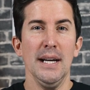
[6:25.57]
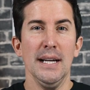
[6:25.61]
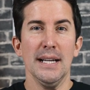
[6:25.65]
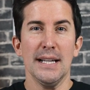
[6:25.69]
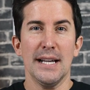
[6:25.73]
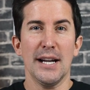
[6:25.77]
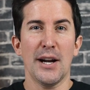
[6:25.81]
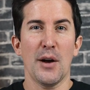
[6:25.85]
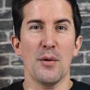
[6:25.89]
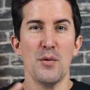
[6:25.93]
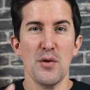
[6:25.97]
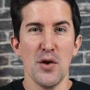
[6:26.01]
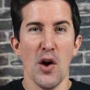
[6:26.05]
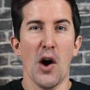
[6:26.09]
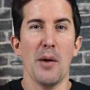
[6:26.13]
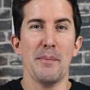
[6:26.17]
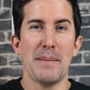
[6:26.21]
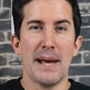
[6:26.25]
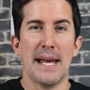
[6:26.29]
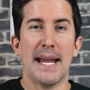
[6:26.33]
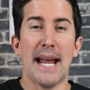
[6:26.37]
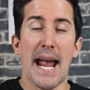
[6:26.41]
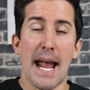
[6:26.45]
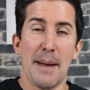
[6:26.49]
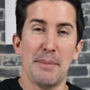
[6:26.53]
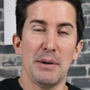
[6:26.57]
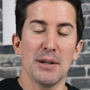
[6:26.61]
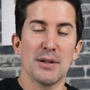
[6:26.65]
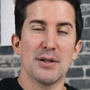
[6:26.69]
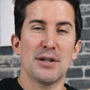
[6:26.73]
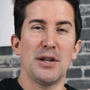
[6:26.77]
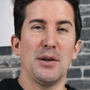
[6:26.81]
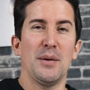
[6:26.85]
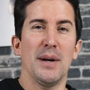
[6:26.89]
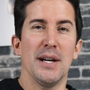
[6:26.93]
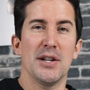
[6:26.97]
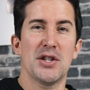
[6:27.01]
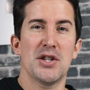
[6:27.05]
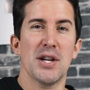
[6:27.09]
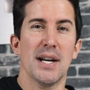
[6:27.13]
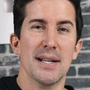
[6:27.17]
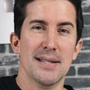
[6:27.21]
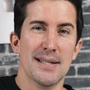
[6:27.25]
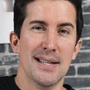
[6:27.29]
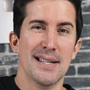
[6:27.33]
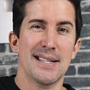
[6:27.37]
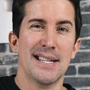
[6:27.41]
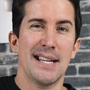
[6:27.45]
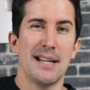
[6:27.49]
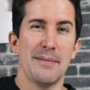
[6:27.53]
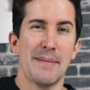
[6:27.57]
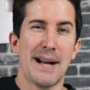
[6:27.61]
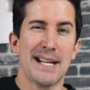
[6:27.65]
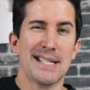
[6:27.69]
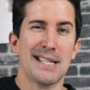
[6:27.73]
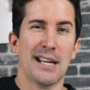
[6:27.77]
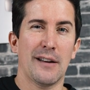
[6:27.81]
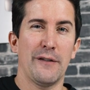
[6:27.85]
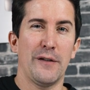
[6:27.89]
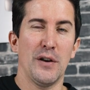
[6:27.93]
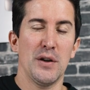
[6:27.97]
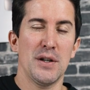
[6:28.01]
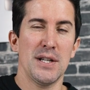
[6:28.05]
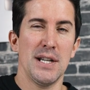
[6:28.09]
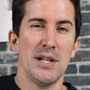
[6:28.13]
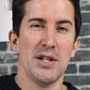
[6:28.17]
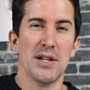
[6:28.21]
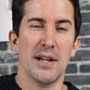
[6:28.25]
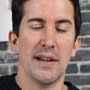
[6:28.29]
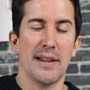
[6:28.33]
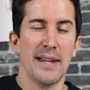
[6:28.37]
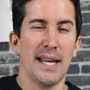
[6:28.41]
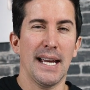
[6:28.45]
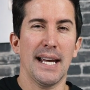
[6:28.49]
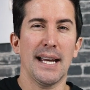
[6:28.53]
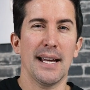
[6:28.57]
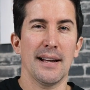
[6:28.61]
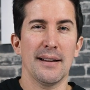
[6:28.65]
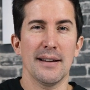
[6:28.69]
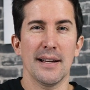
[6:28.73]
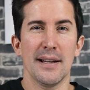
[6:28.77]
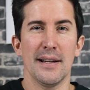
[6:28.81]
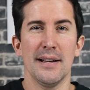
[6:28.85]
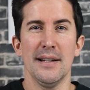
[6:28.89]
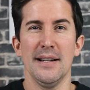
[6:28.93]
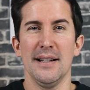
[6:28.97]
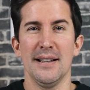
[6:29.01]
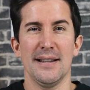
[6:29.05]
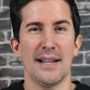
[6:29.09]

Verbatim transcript: not being able to adjust the cinematic footage and thinking that